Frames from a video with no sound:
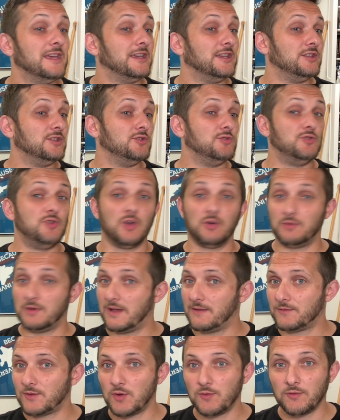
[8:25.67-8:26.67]
You don't
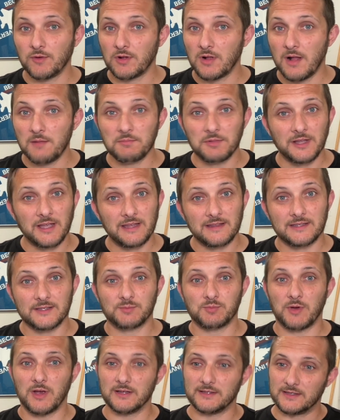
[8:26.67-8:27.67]
have to overcomplicate this
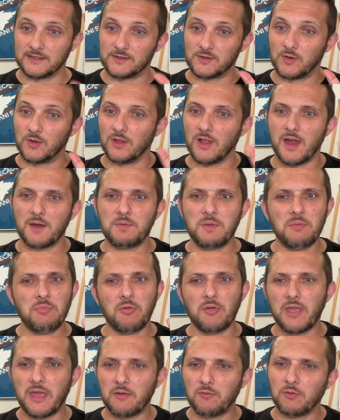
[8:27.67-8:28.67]
process, though. A lot of
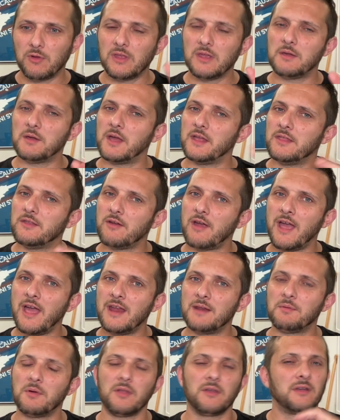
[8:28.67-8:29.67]
people get really in their
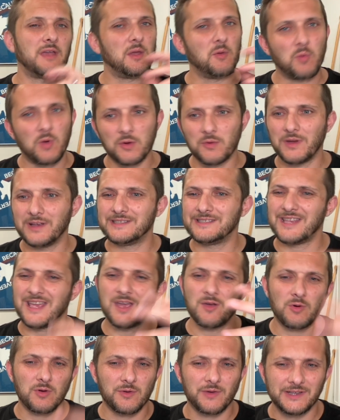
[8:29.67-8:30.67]
head about, okay, what do I
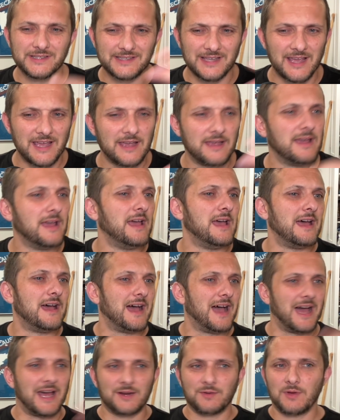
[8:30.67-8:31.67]
say? What do I say?
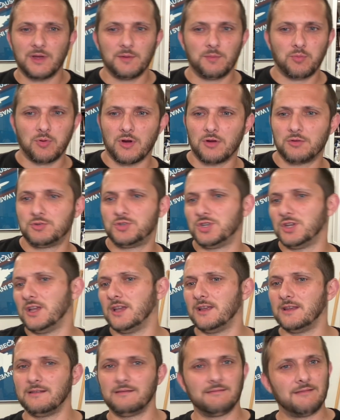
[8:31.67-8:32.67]
How do I approach
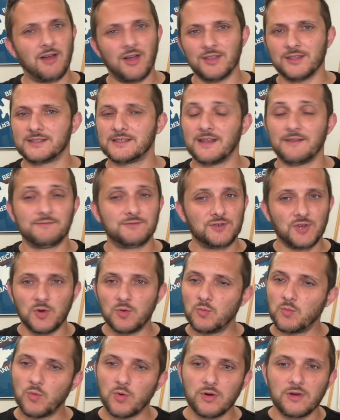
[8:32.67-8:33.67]
it? All this stuff.
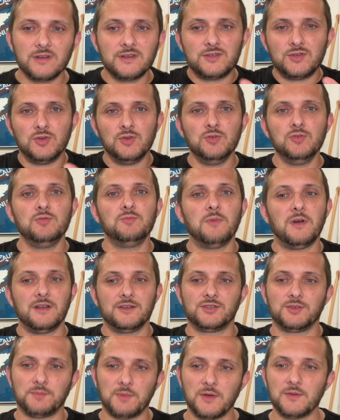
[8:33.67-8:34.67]
Don't worry too
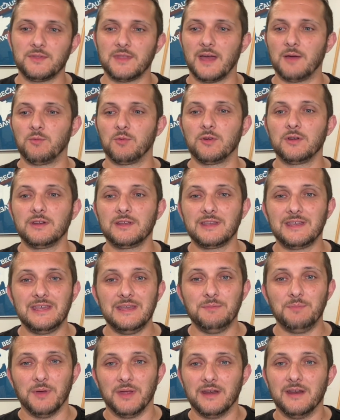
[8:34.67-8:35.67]
much about that. We're going to
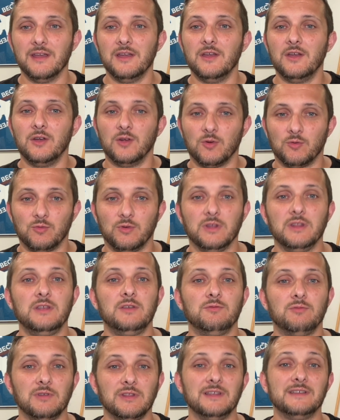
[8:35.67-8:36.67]
keep it really,
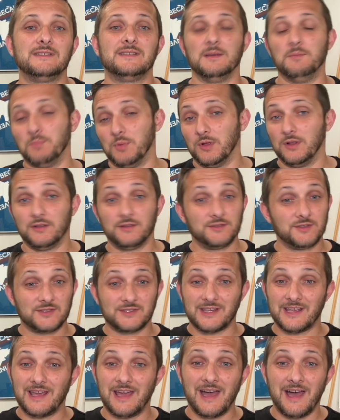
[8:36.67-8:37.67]
really simple. Just
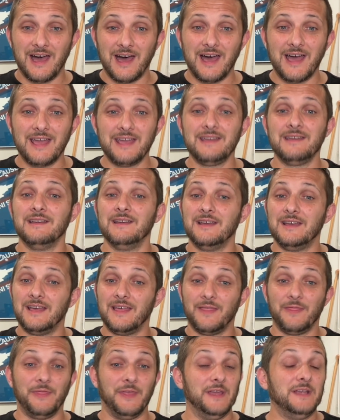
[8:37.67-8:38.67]
say, hi,
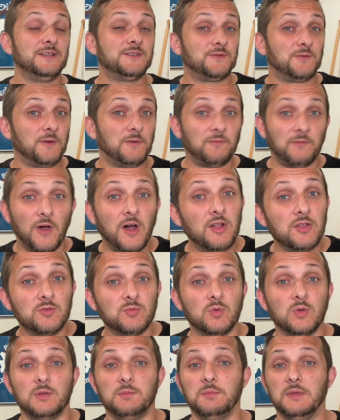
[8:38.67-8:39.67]
thanks for
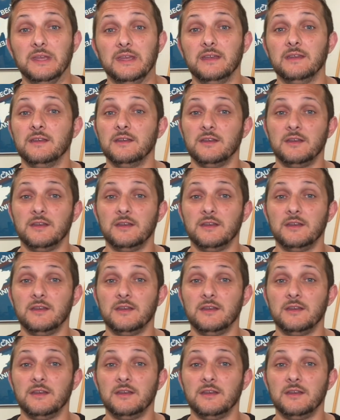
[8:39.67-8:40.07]
following me.